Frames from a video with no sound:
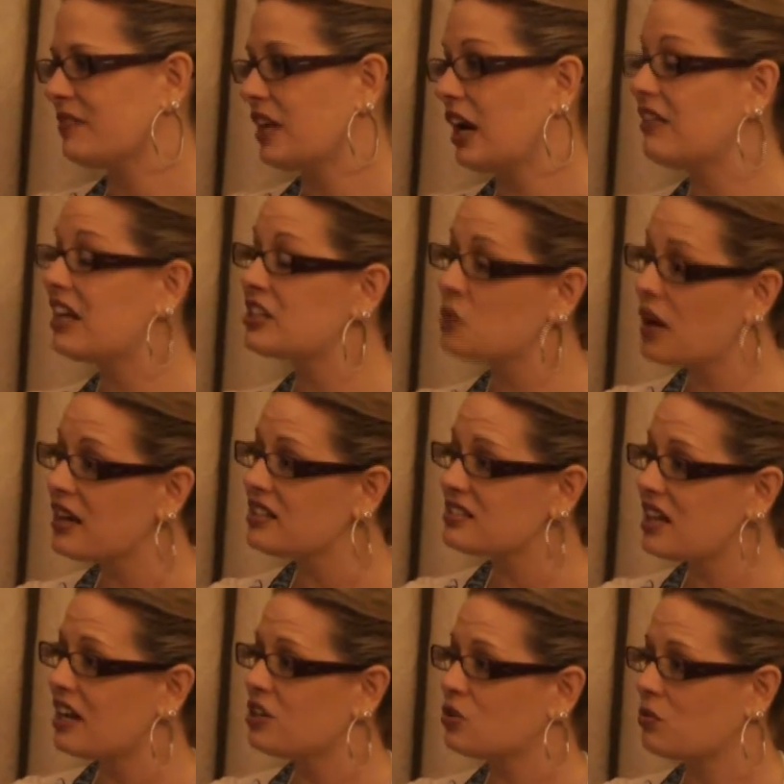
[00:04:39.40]
And that's why I
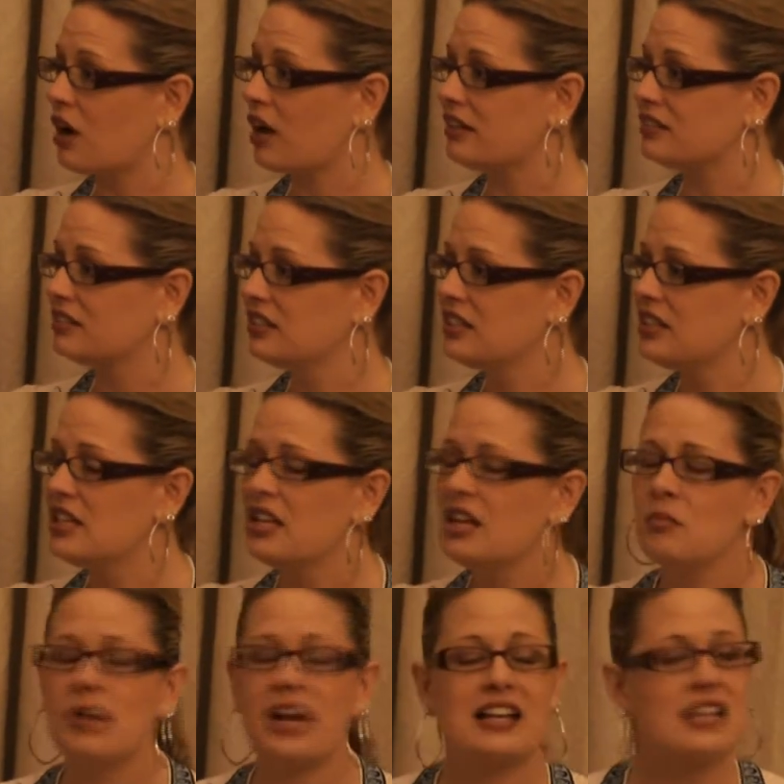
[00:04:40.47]
decided to run.
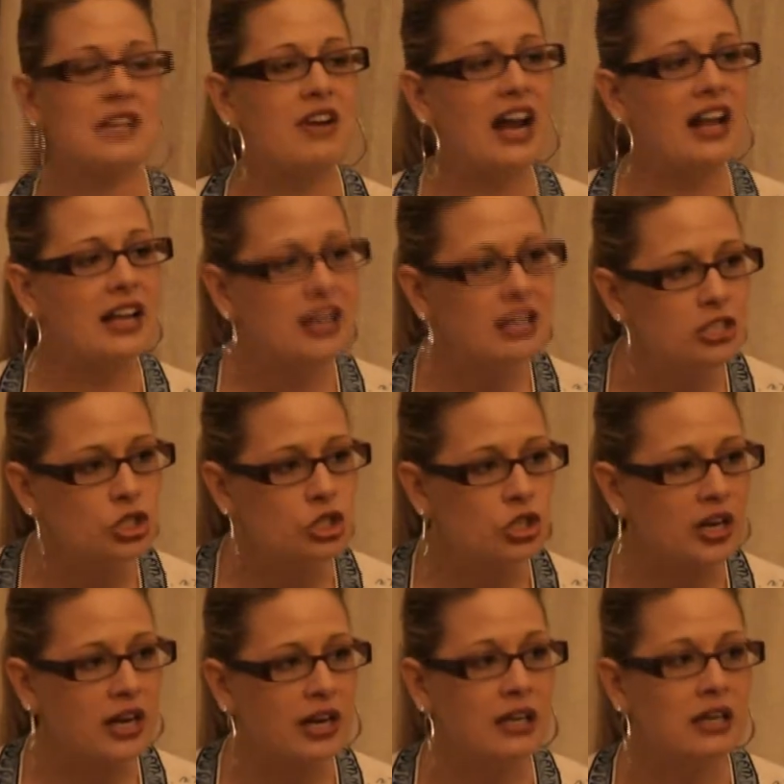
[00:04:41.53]
Because I've got a
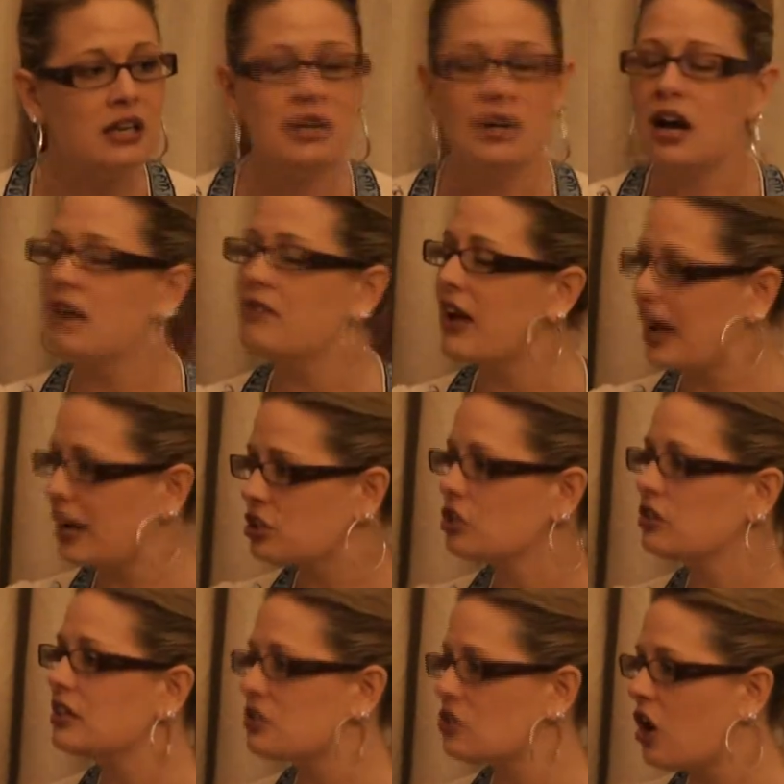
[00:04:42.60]
history of
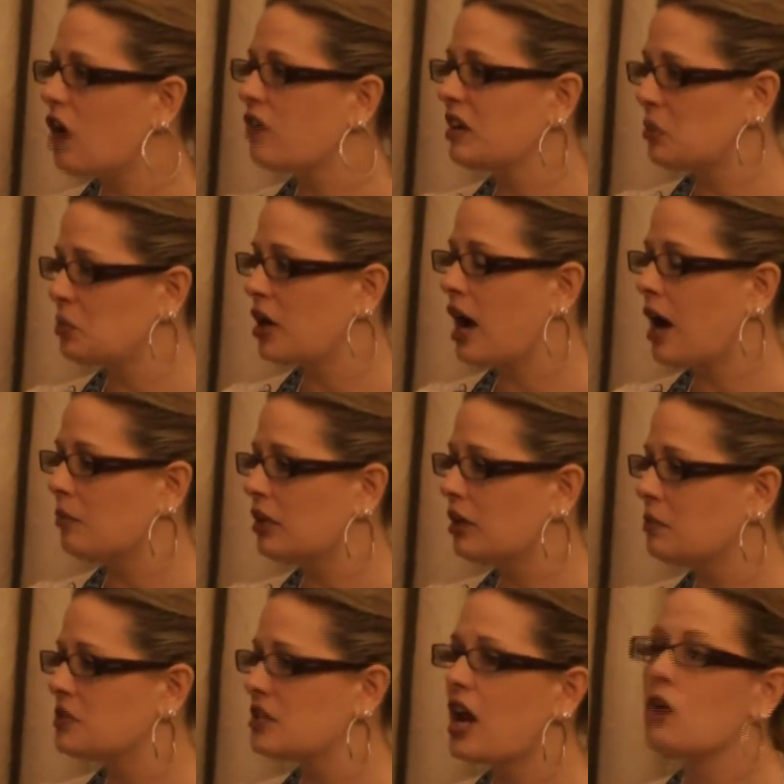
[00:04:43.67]
actually solving
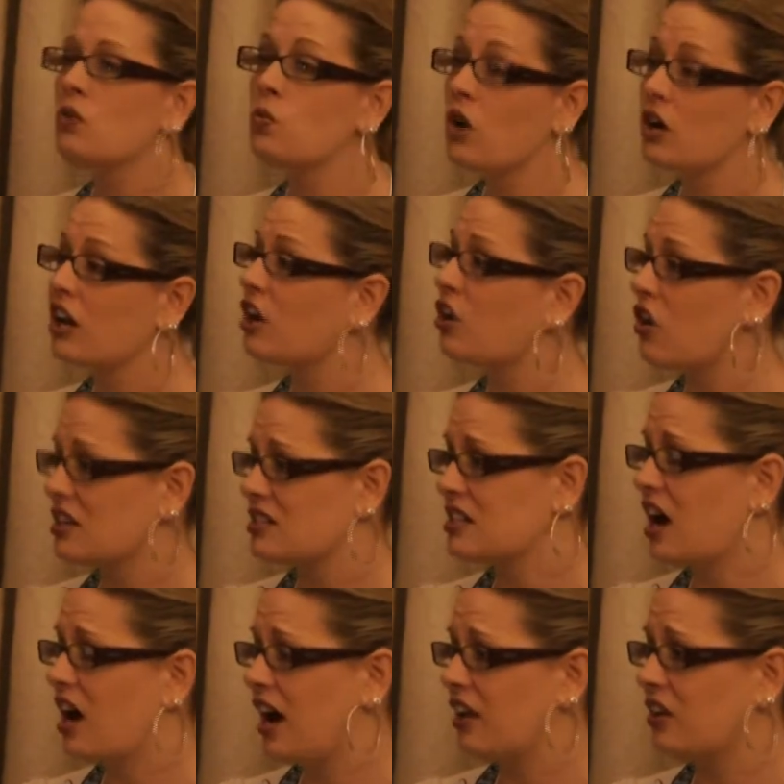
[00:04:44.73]
problems and working across
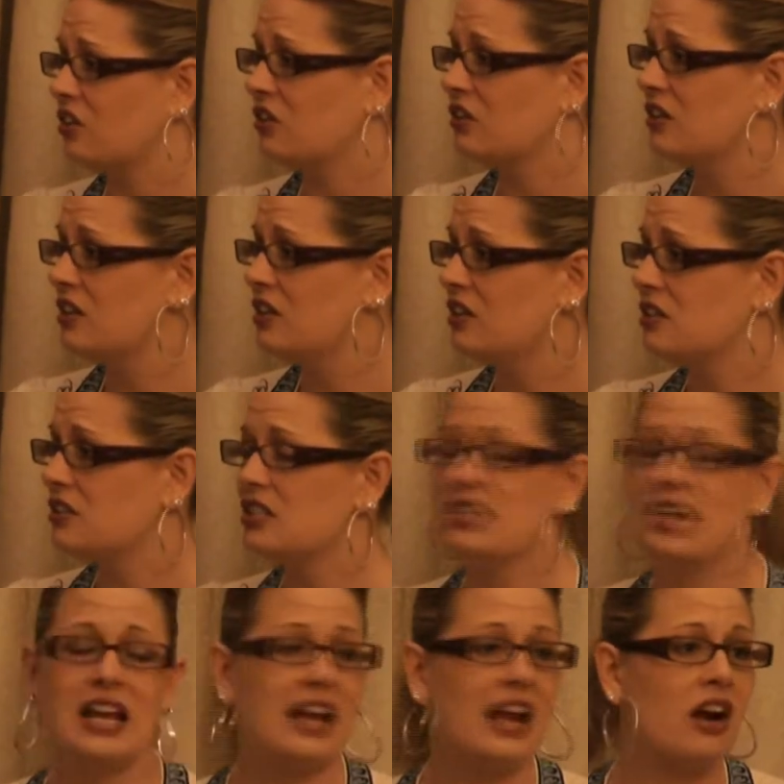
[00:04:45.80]
the aisle to
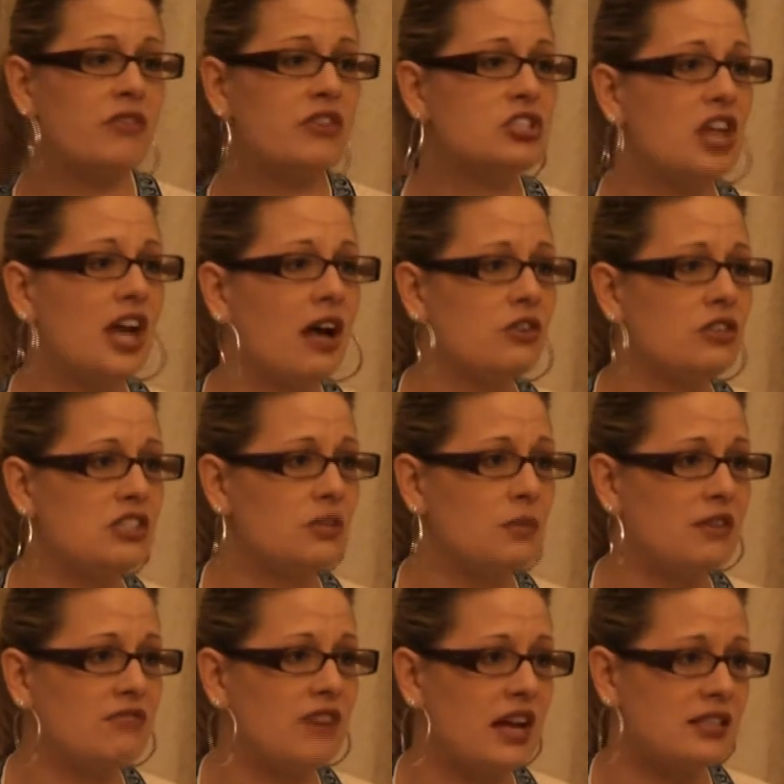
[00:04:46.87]
take care of the challenges that
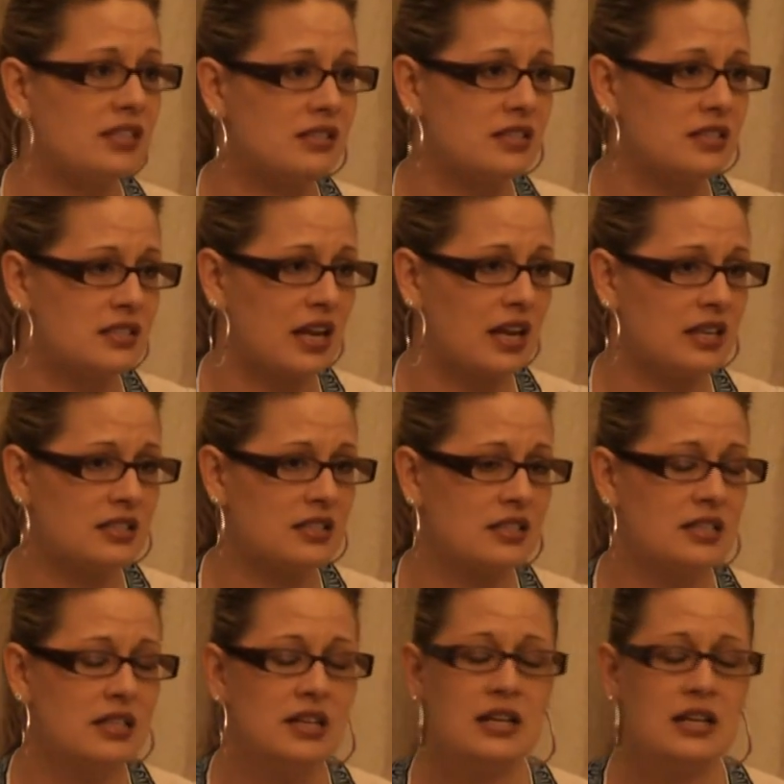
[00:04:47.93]
we face as a state.